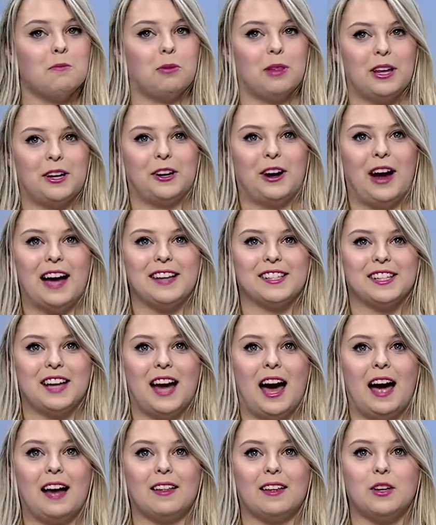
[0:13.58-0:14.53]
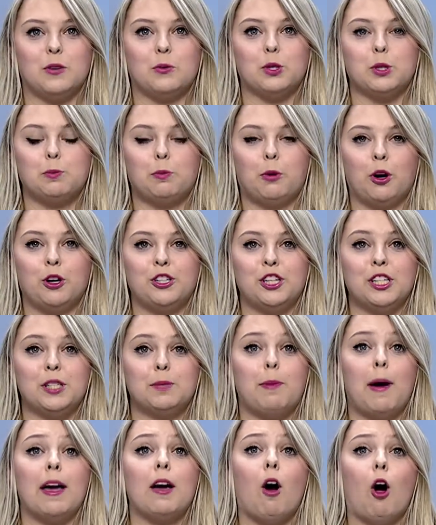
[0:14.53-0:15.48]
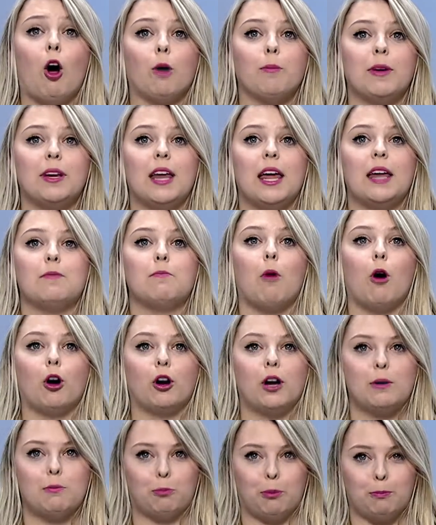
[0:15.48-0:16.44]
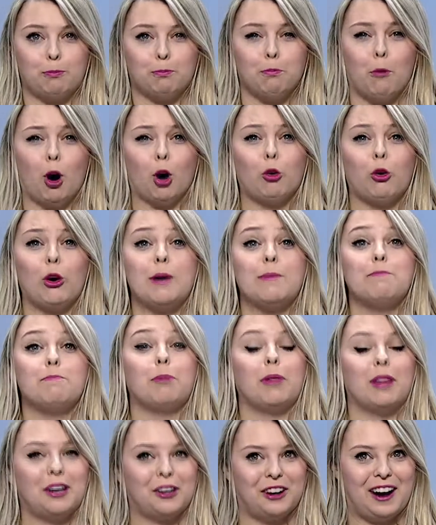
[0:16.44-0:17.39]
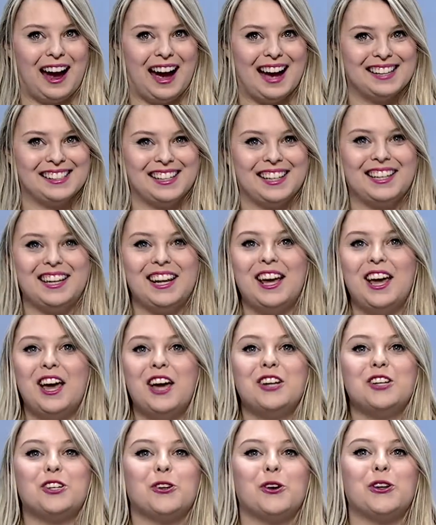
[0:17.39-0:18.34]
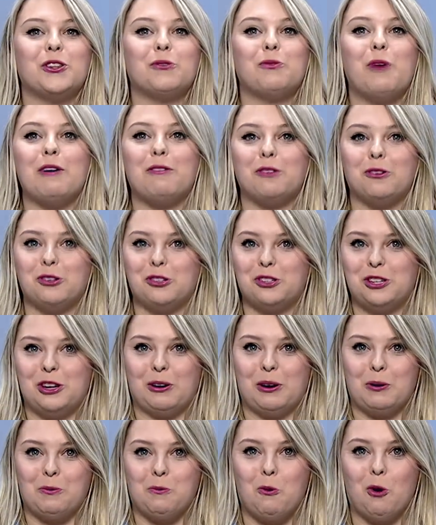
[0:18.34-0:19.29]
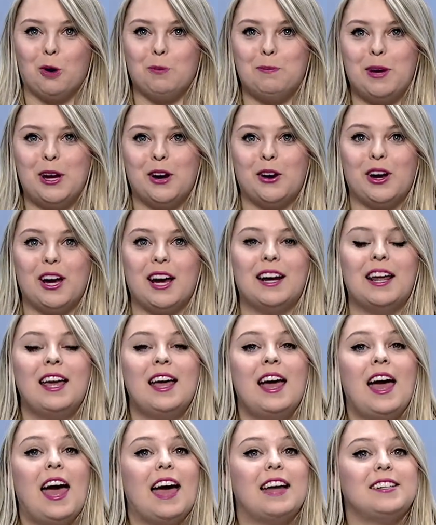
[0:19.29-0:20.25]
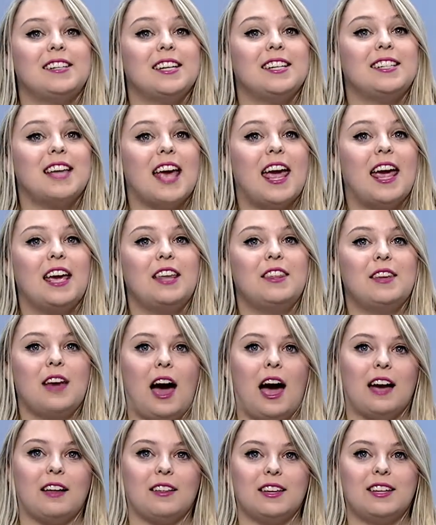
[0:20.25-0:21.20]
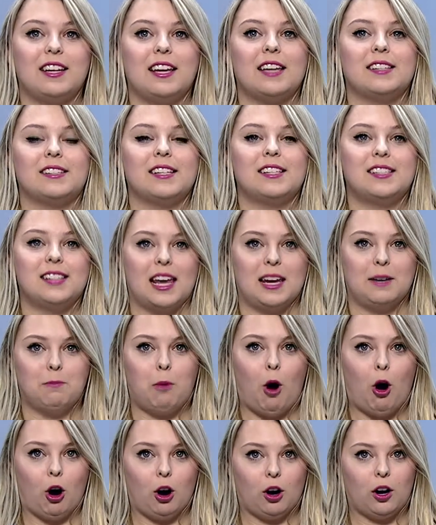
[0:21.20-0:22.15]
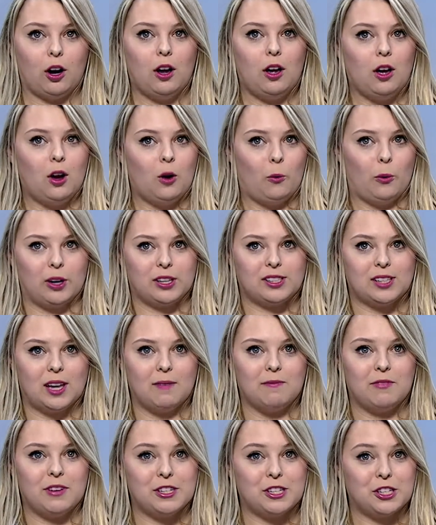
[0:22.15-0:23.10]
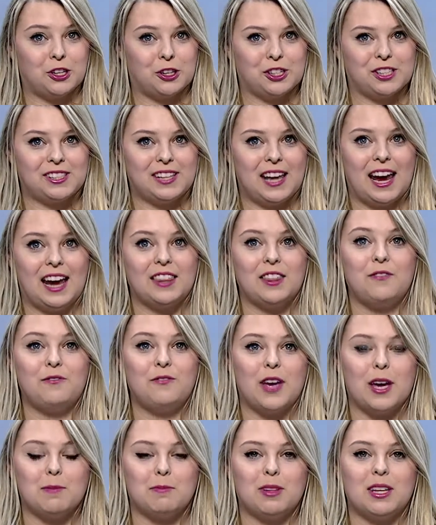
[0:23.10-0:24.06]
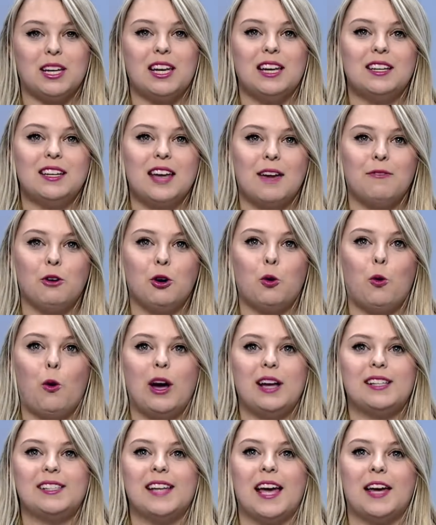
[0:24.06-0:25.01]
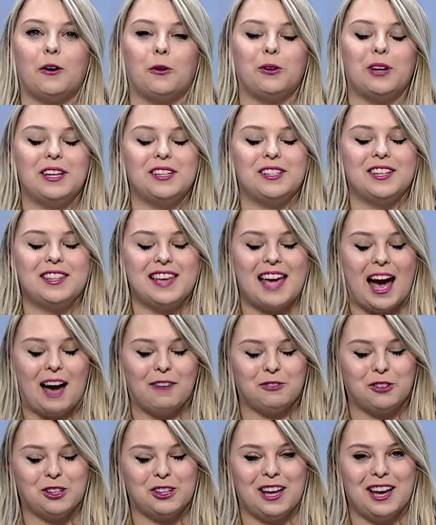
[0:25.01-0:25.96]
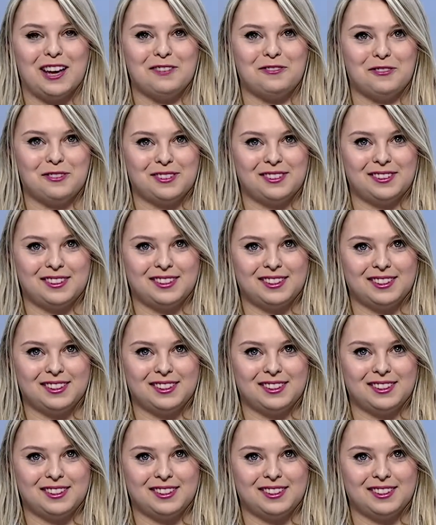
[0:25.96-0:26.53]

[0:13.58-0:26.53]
Blennerhassett Island was purchased by Harman and Margaret, Margaret Blennerhassett during the Revolutionary War period, and today the island is a state park, where some visitors say the family never quite settled into the afterlife.